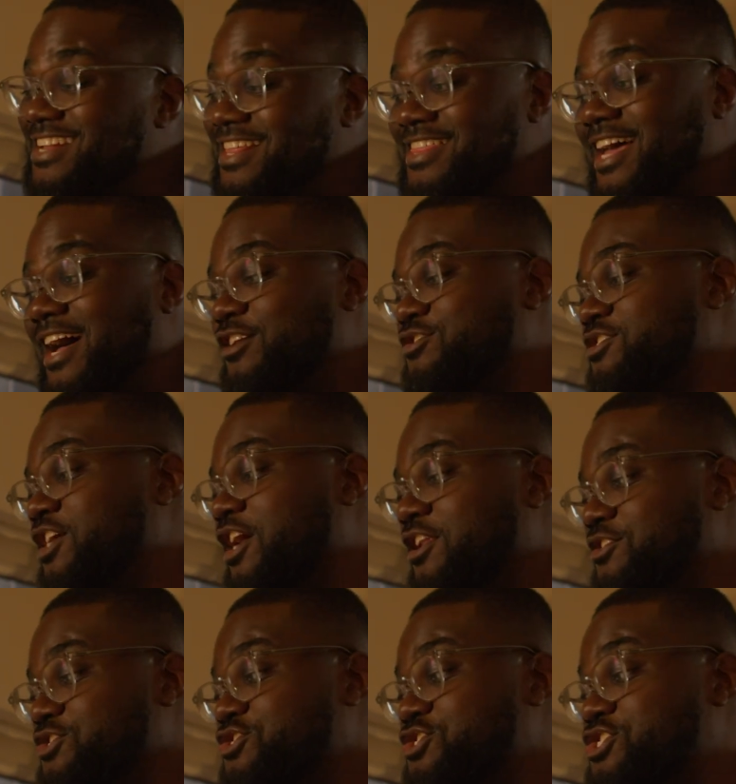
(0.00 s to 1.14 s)

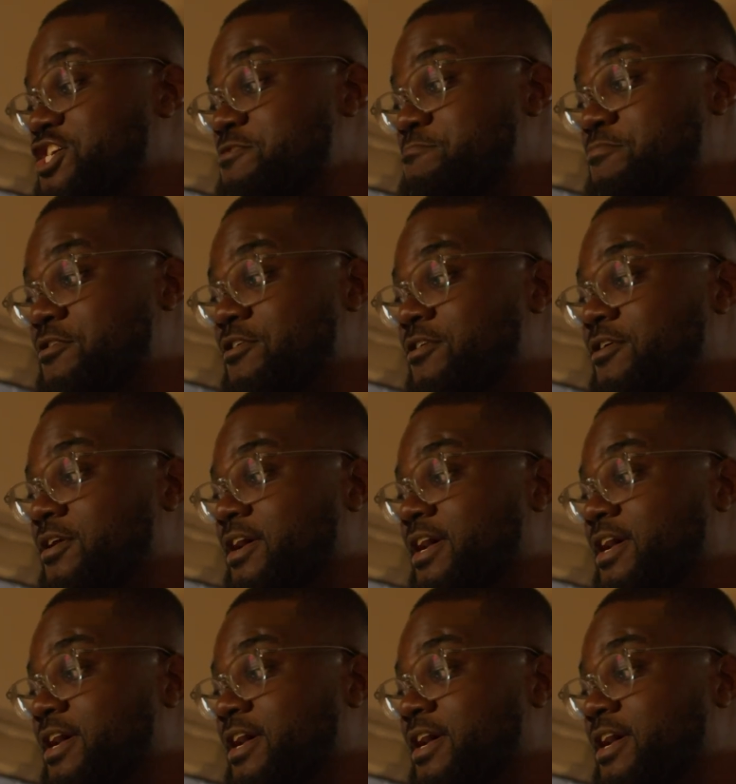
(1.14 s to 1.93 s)
$1,000 cheaper.